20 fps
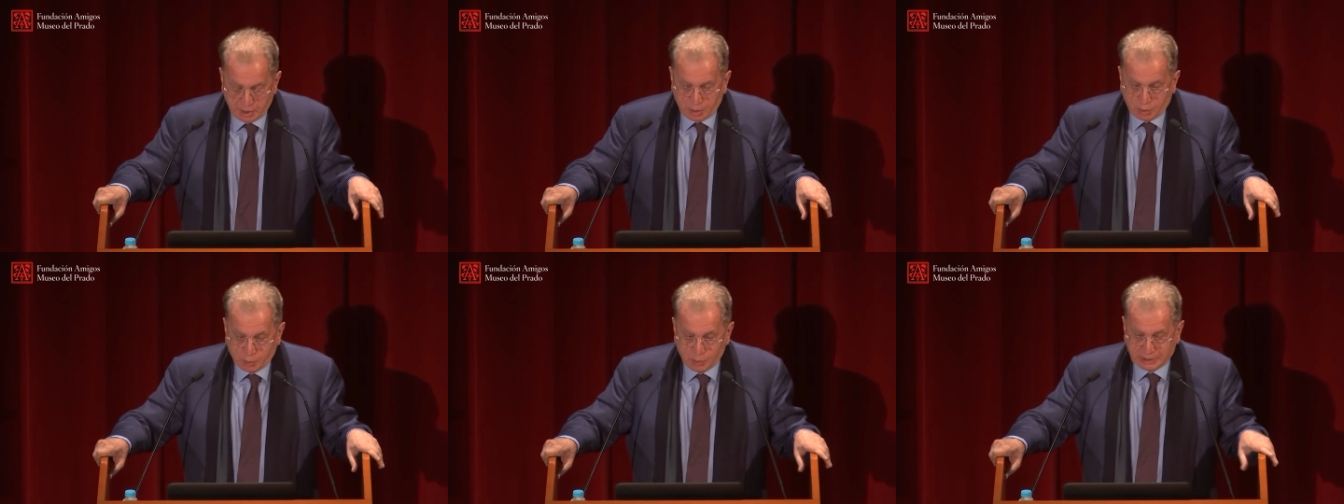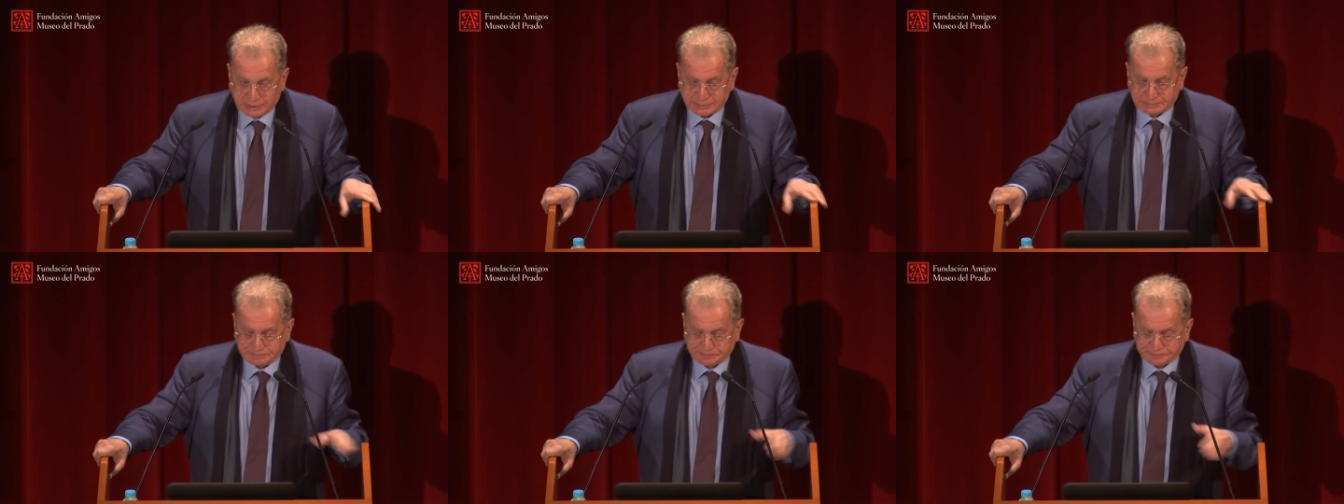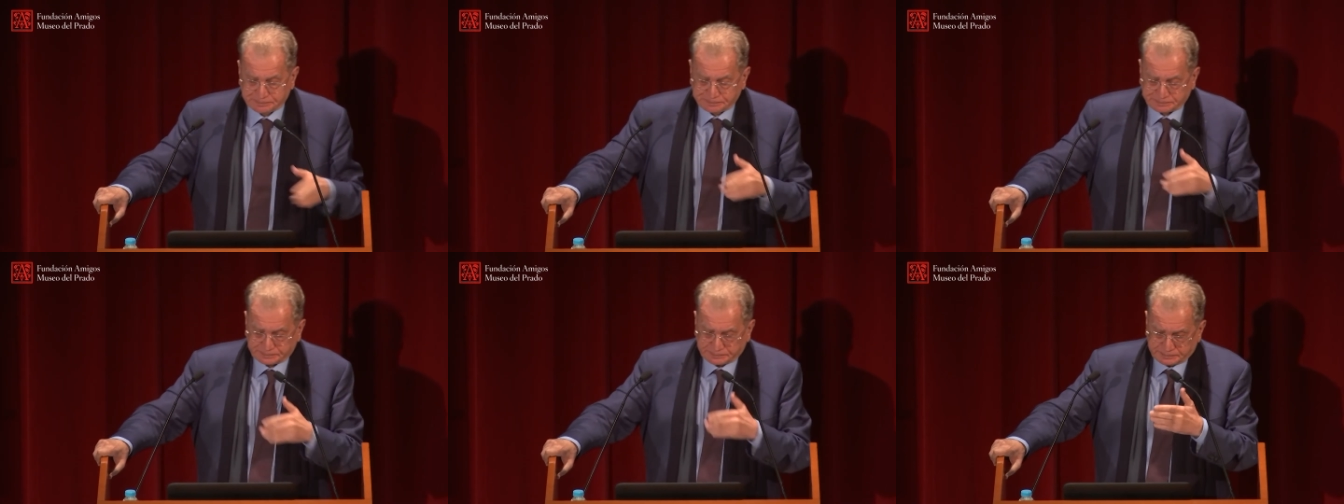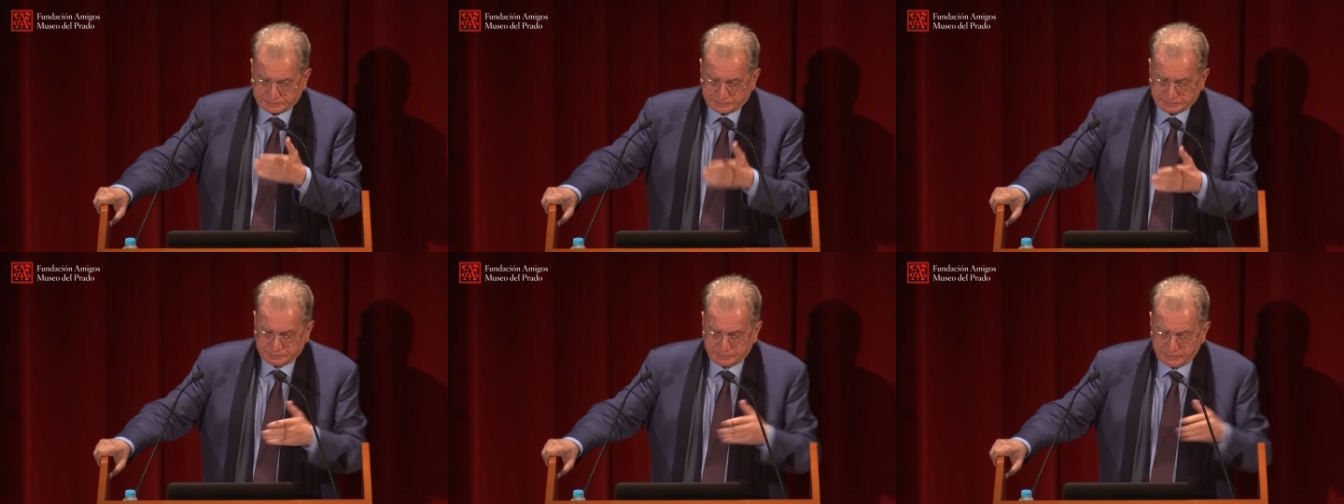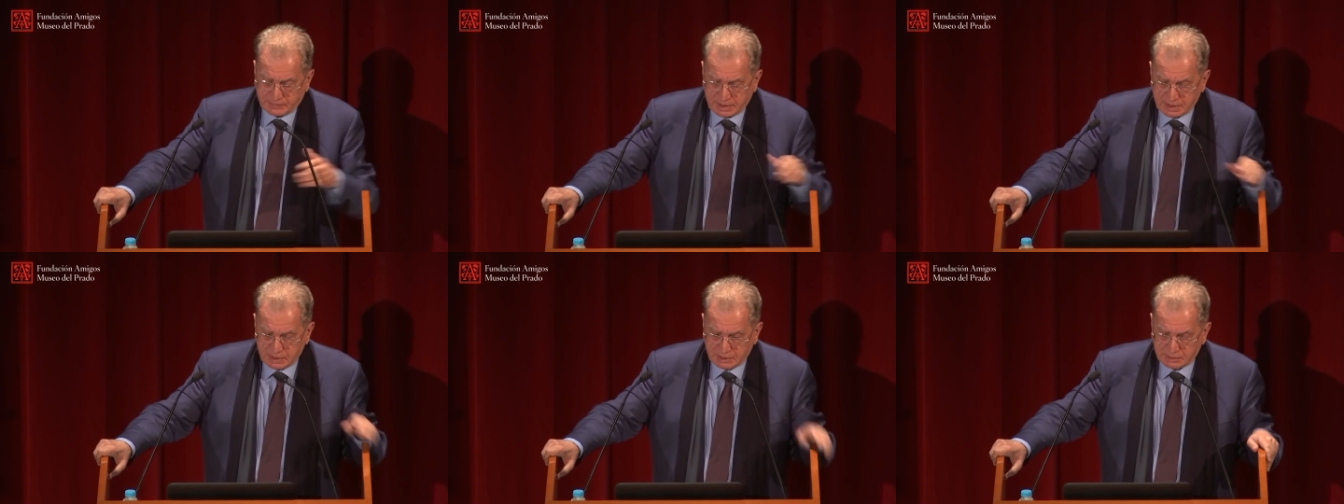Well,
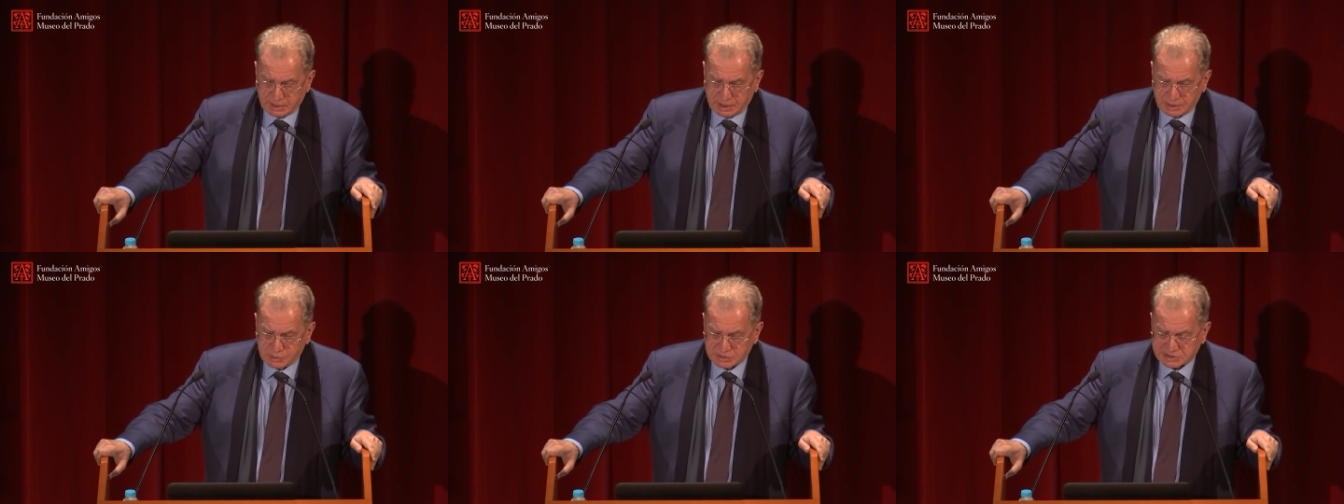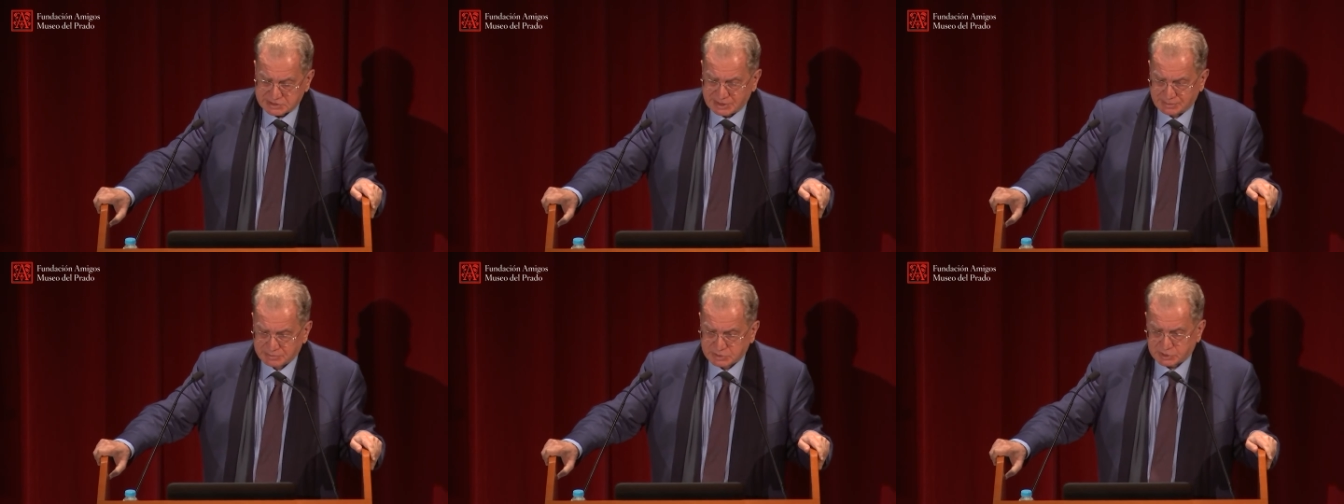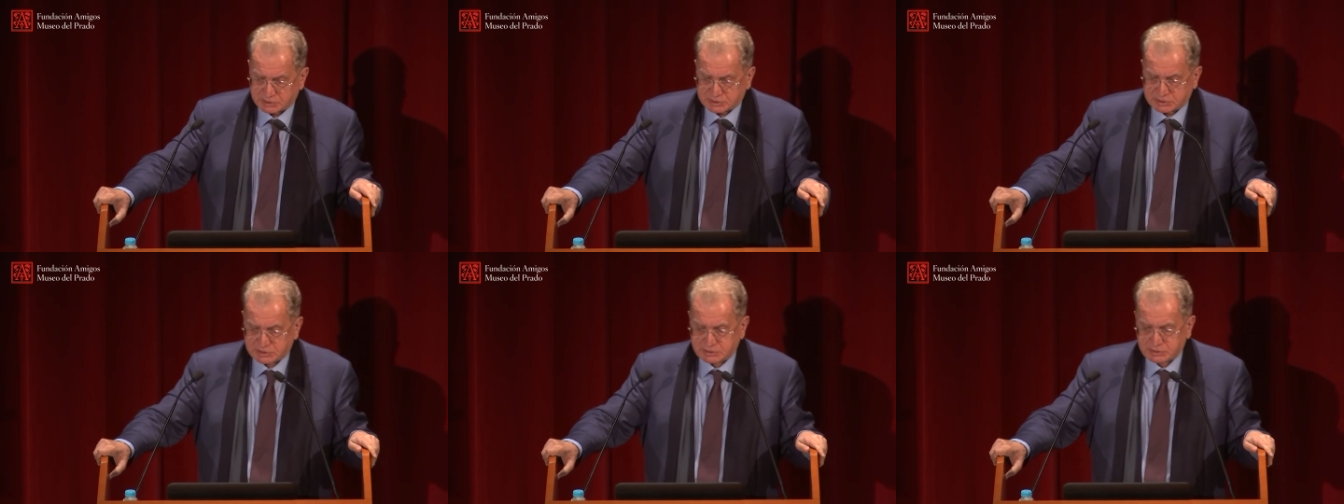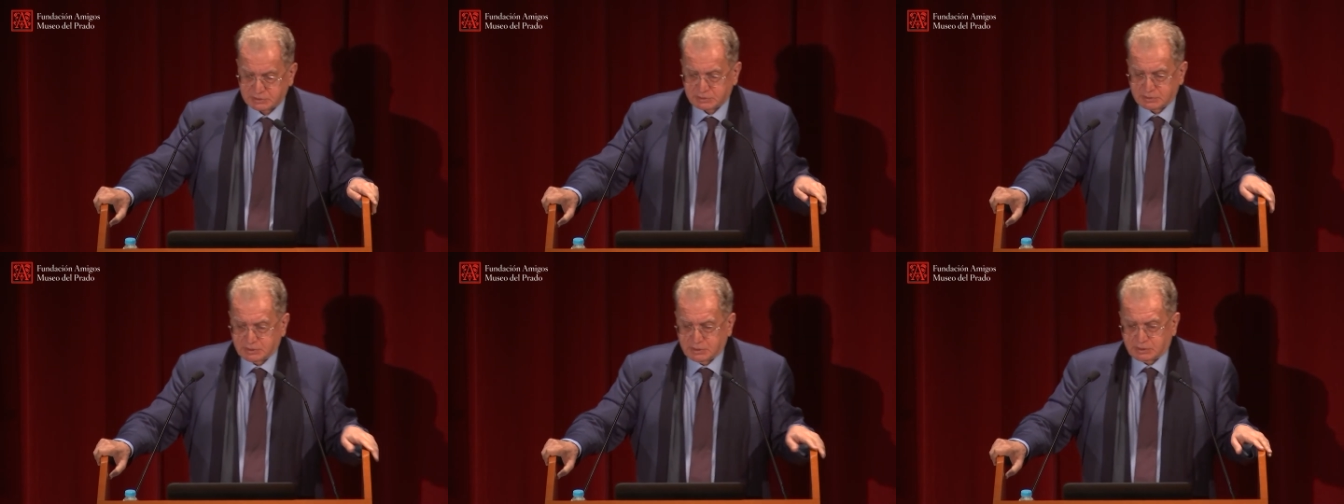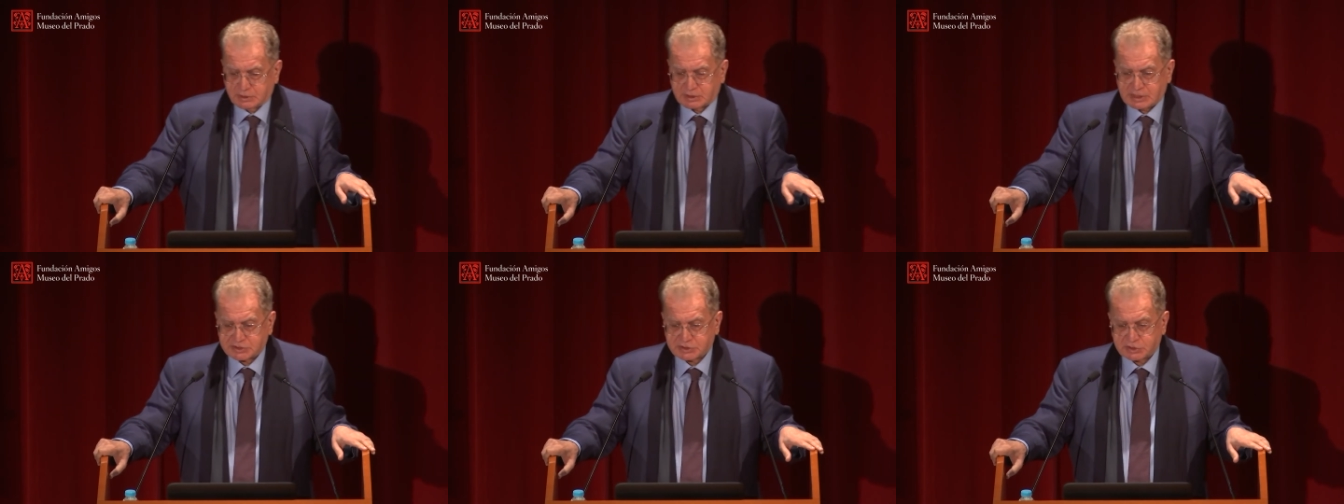our subjects,
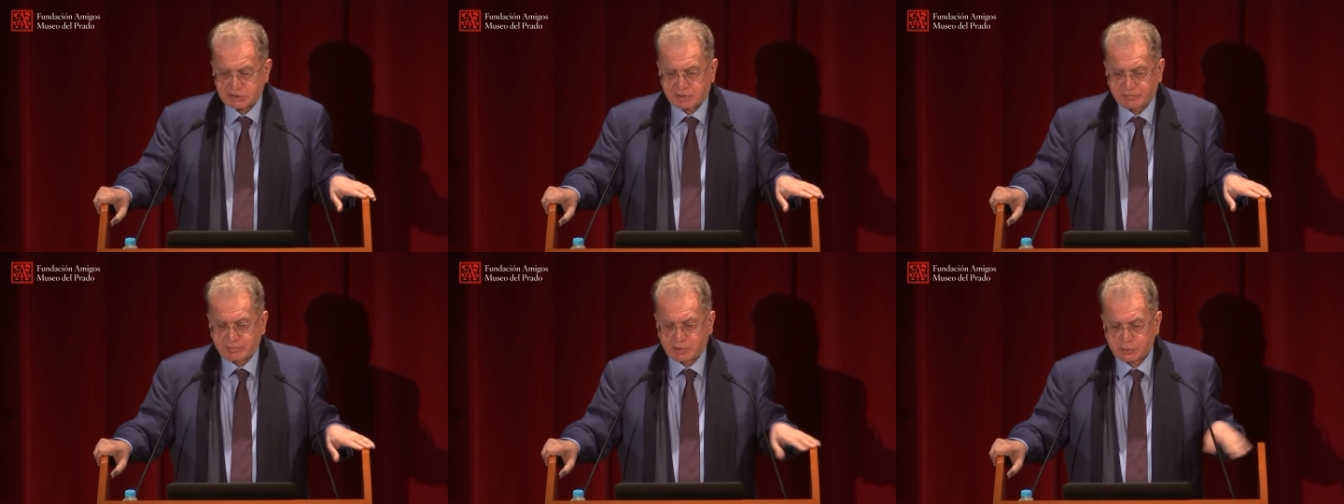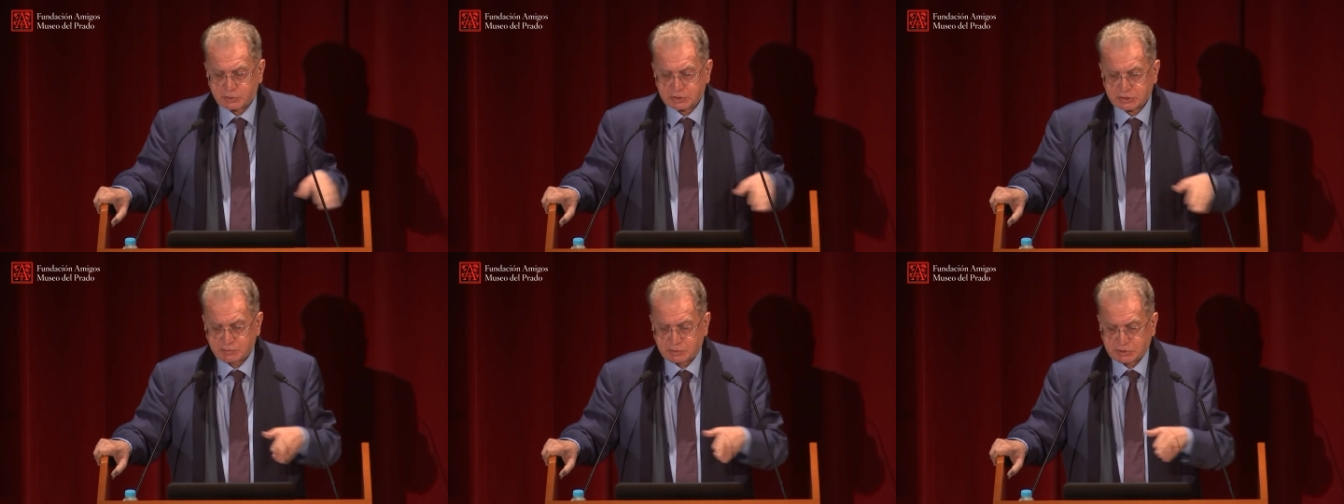Russian Revolution.